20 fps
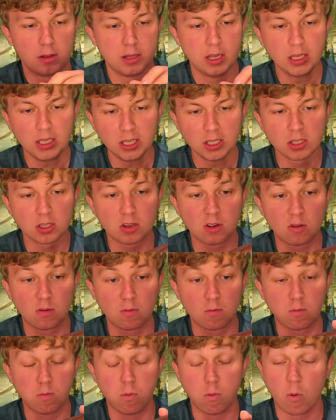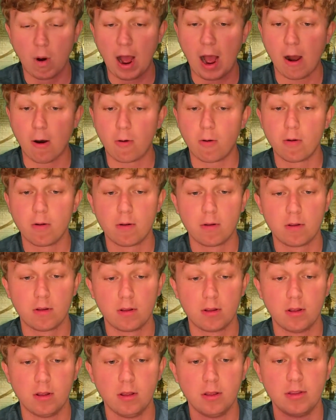This is, wow.
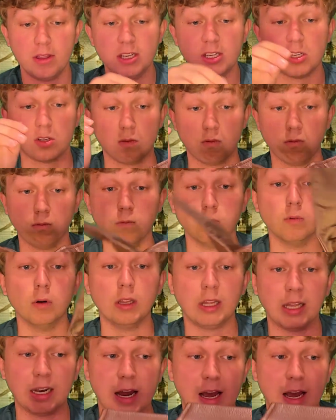This is really